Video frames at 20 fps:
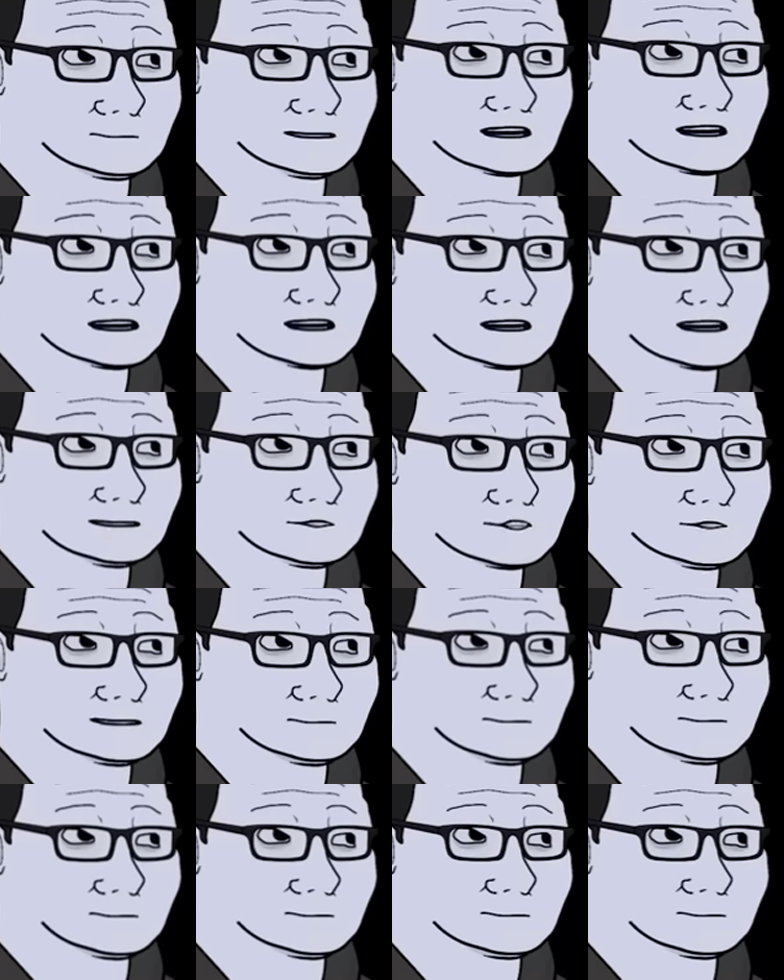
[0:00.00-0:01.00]
I love
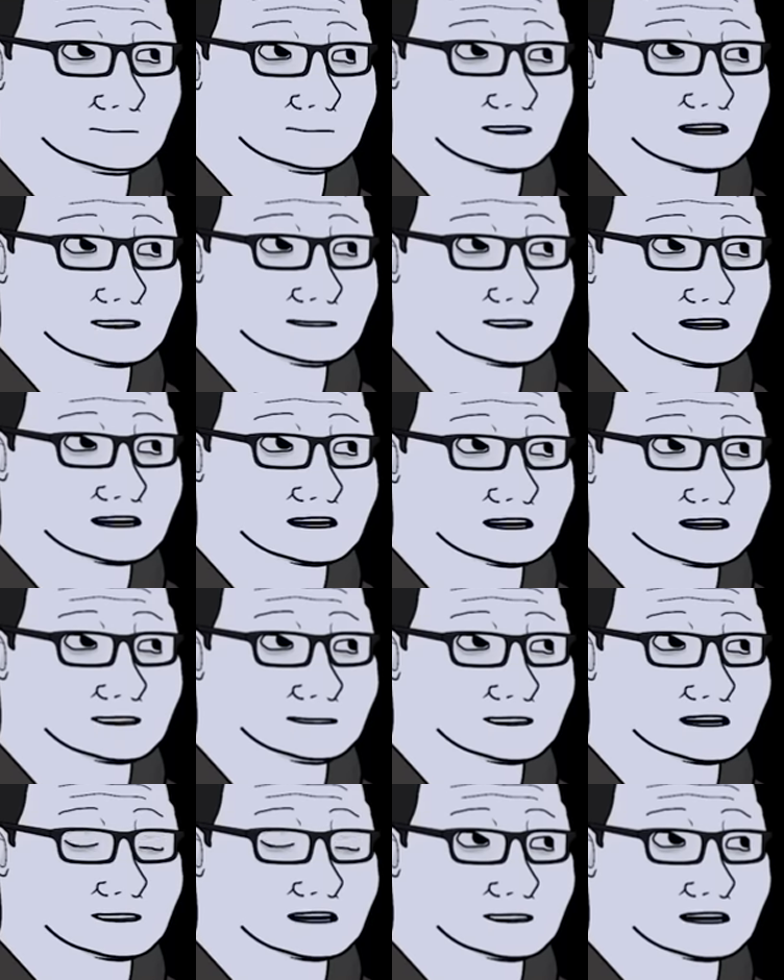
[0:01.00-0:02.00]
you. And if that's
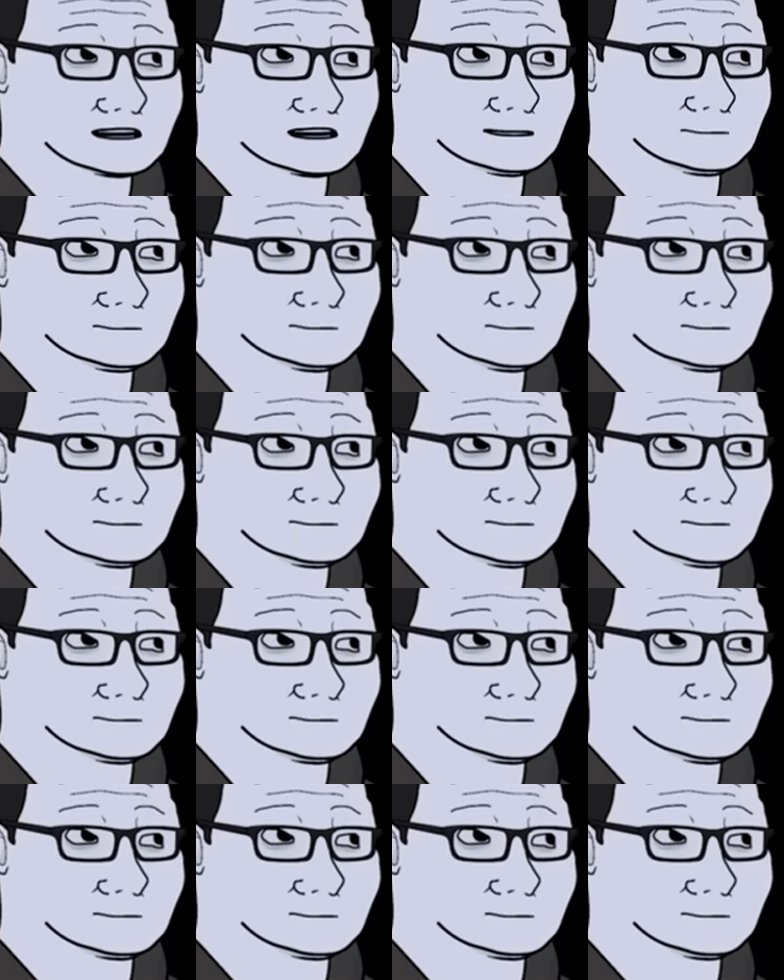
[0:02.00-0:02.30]
not enough,